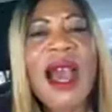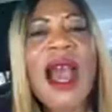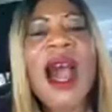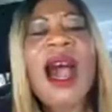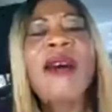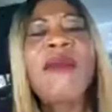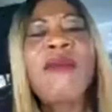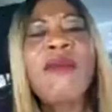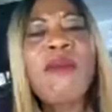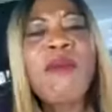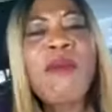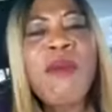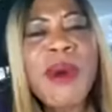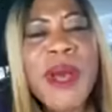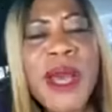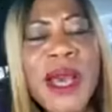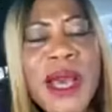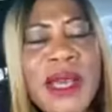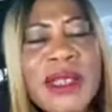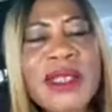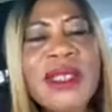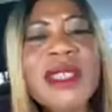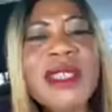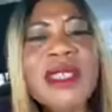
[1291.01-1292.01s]
And
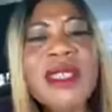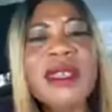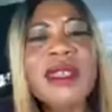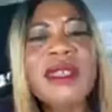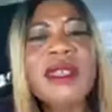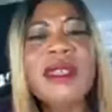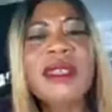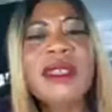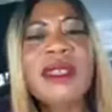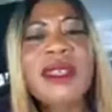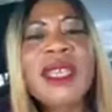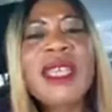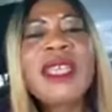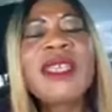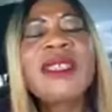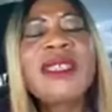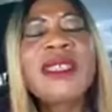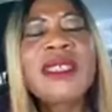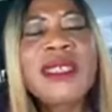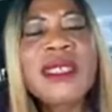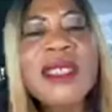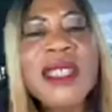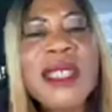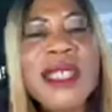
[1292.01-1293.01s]
birthed
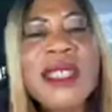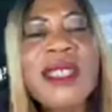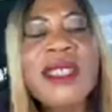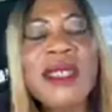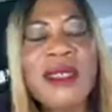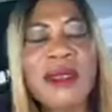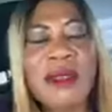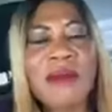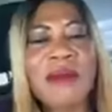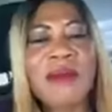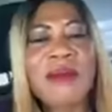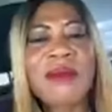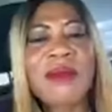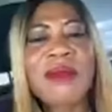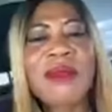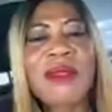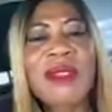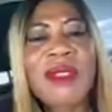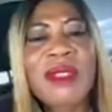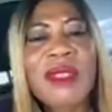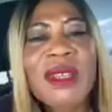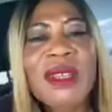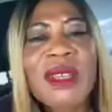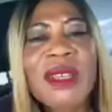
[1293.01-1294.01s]
in sin.
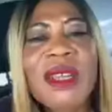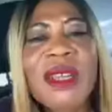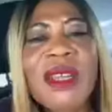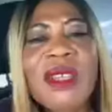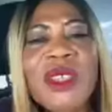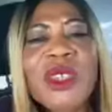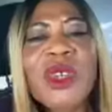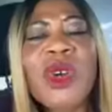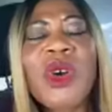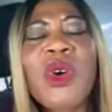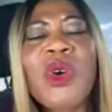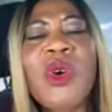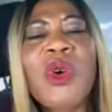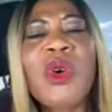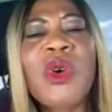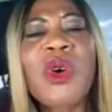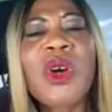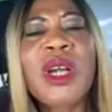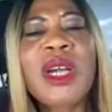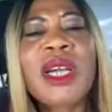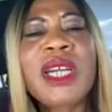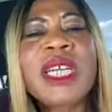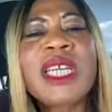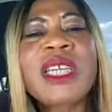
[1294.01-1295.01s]
So
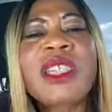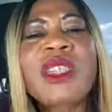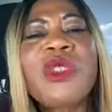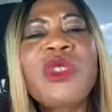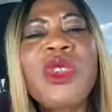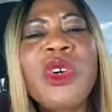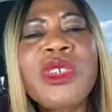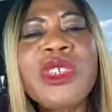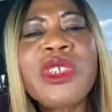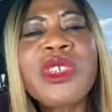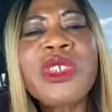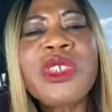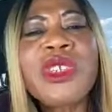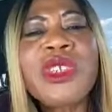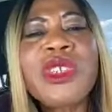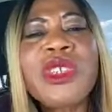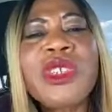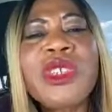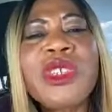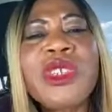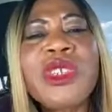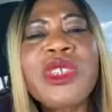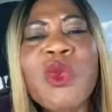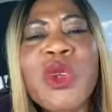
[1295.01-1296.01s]
it's not
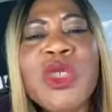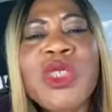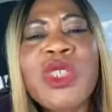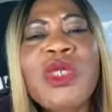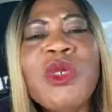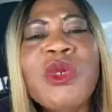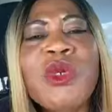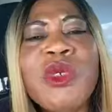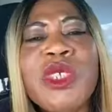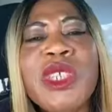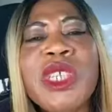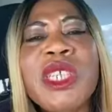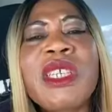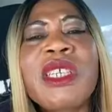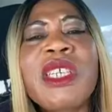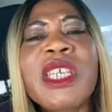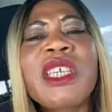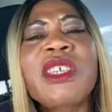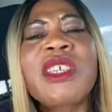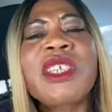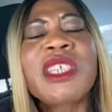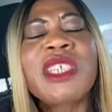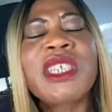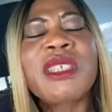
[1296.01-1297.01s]
what you
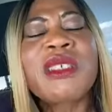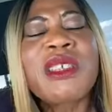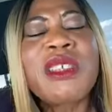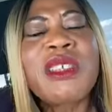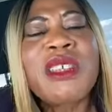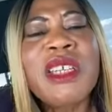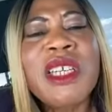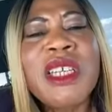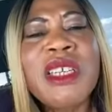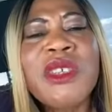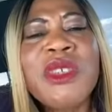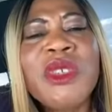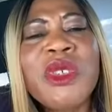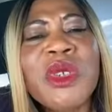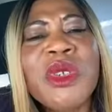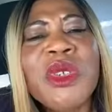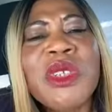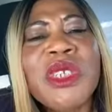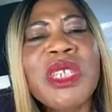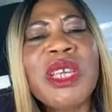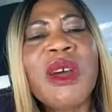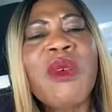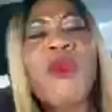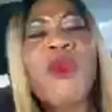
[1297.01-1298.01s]
did, it's the
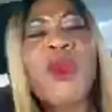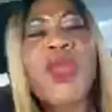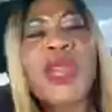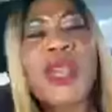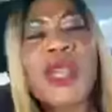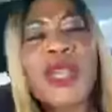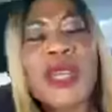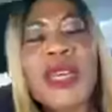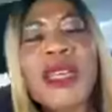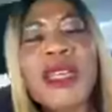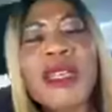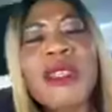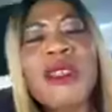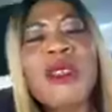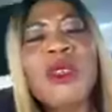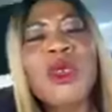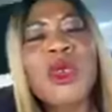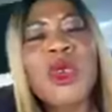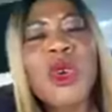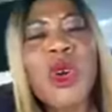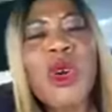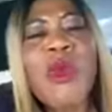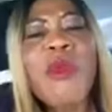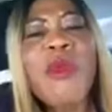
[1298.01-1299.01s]
nature that we carry
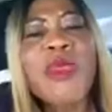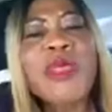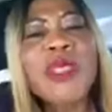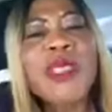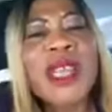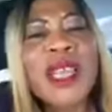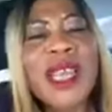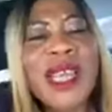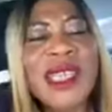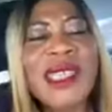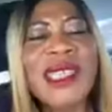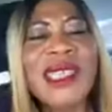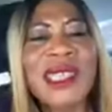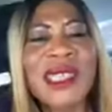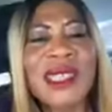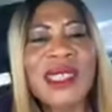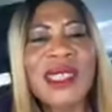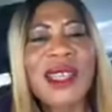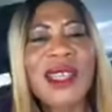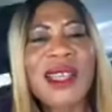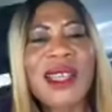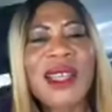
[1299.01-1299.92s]
to come on earth.